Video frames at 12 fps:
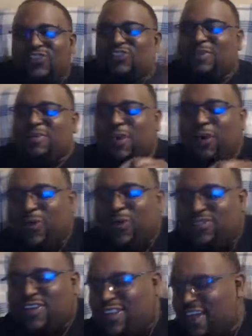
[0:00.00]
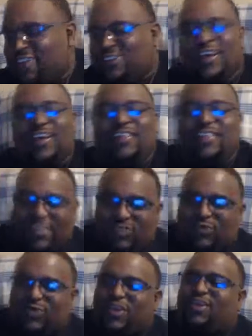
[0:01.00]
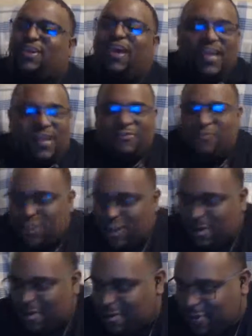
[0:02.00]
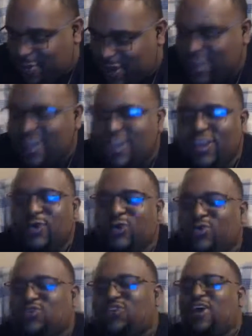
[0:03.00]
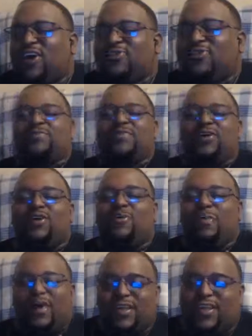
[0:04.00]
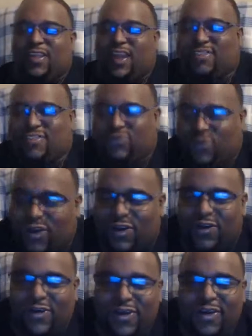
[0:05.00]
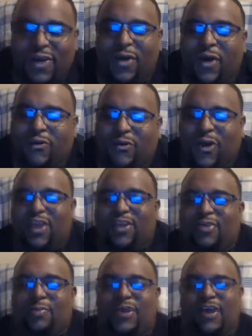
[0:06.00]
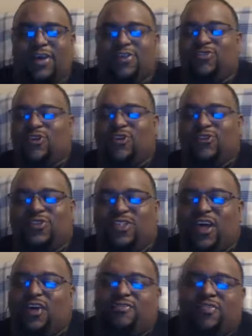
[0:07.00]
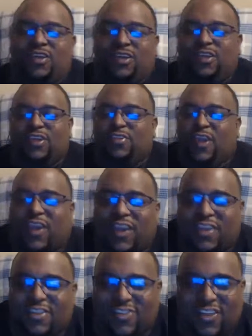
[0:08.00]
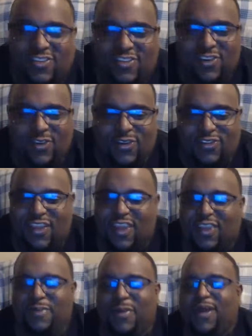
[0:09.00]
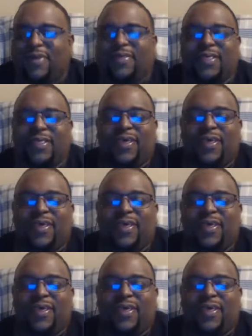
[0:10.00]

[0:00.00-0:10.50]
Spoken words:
usually see me on Wednesday nights. This week and for the upcoming week, you shall see me on Monday nights as well. Right here on Beyond the Throne. So love that I get the chance to do this. Thank you, man.